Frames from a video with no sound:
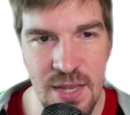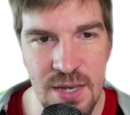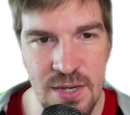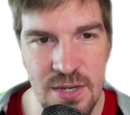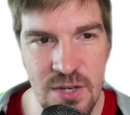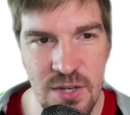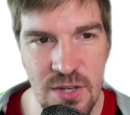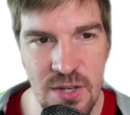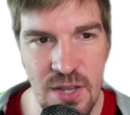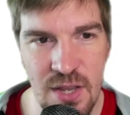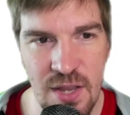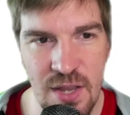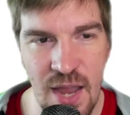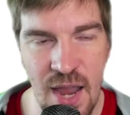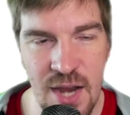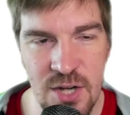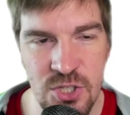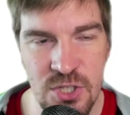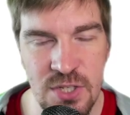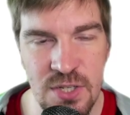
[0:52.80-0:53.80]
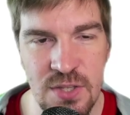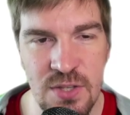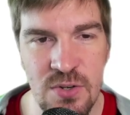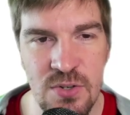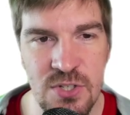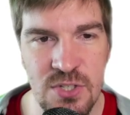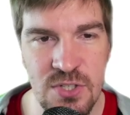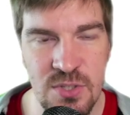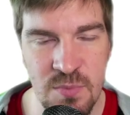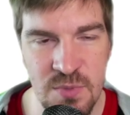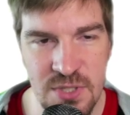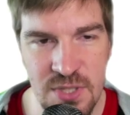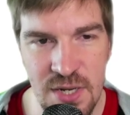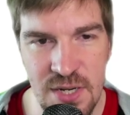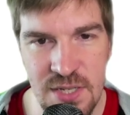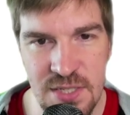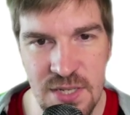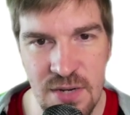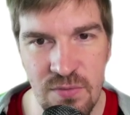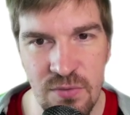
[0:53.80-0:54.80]
And actually, there's some
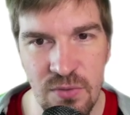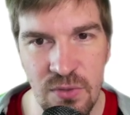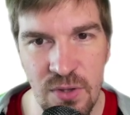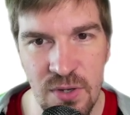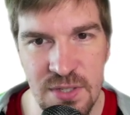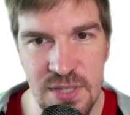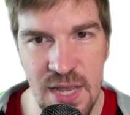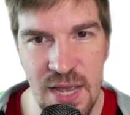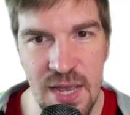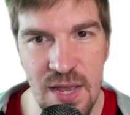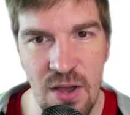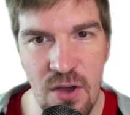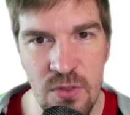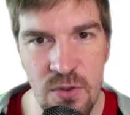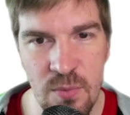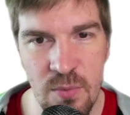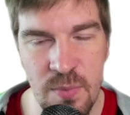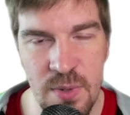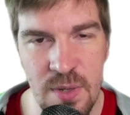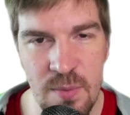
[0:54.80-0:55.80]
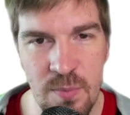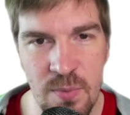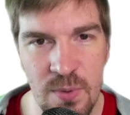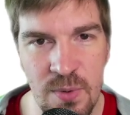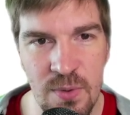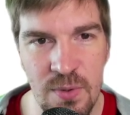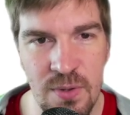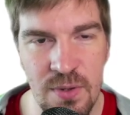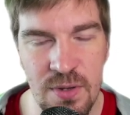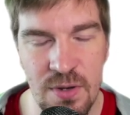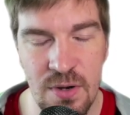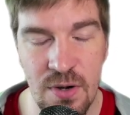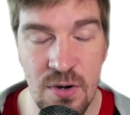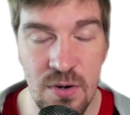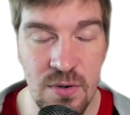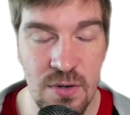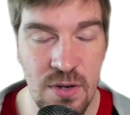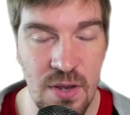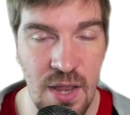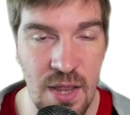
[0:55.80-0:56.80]
studies that have looked at other people
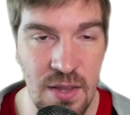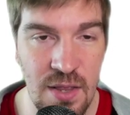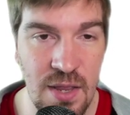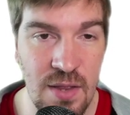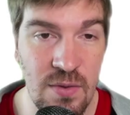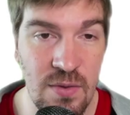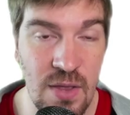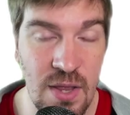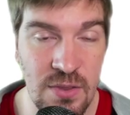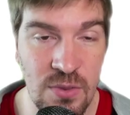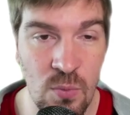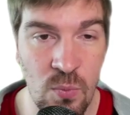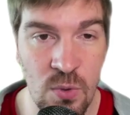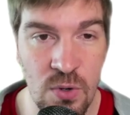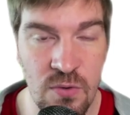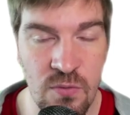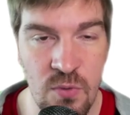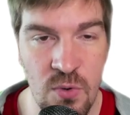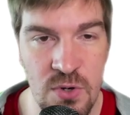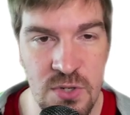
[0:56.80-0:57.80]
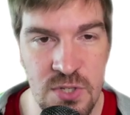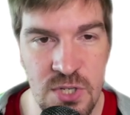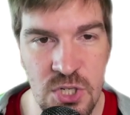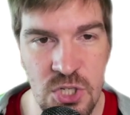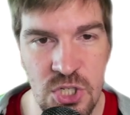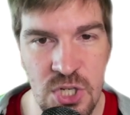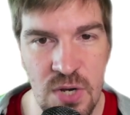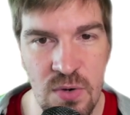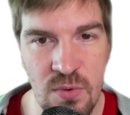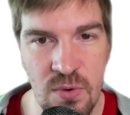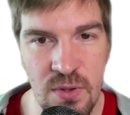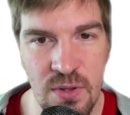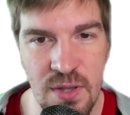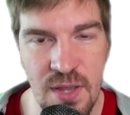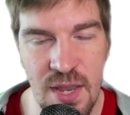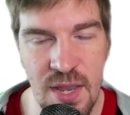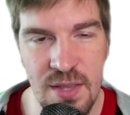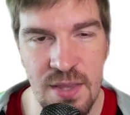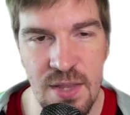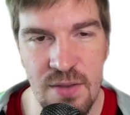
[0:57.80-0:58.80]
or at the workforce in
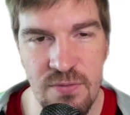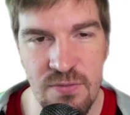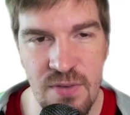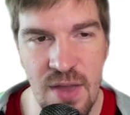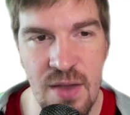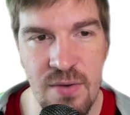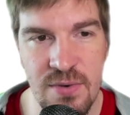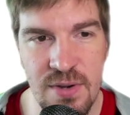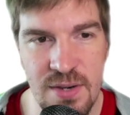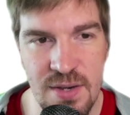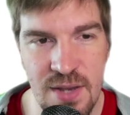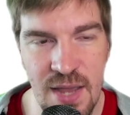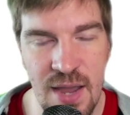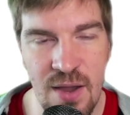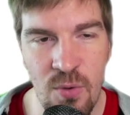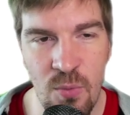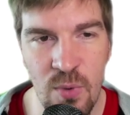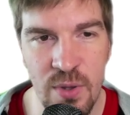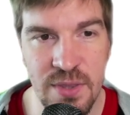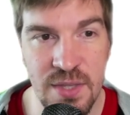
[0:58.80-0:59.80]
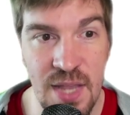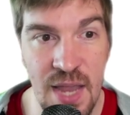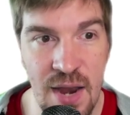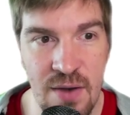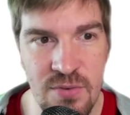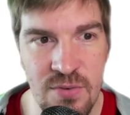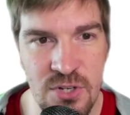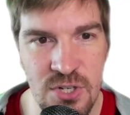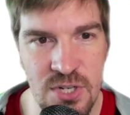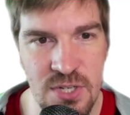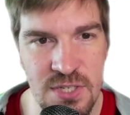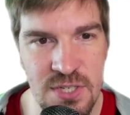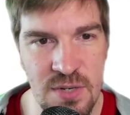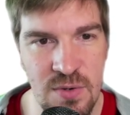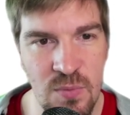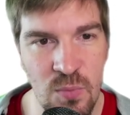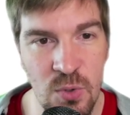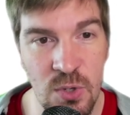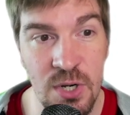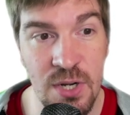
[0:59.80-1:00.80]
general, and they found out what the average is,
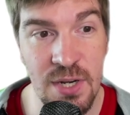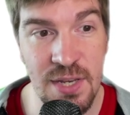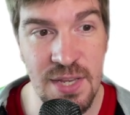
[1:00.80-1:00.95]
and